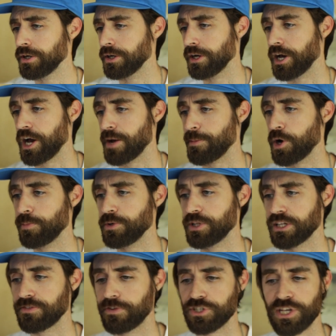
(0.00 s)
Hope you
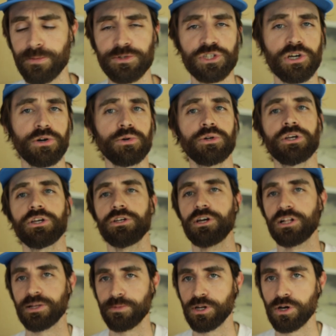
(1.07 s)
liked the first episode.
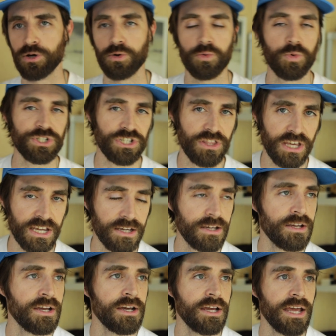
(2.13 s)
Y'all let me know what you think
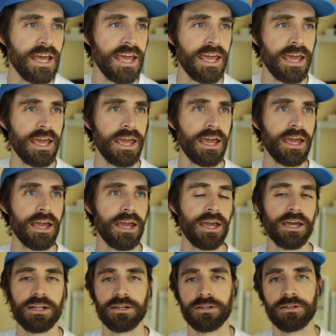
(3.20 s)

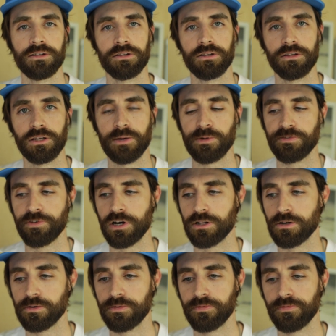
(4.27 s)
and give me a
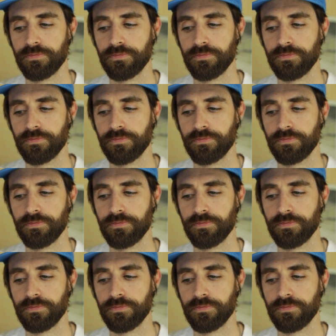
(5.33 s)
follow.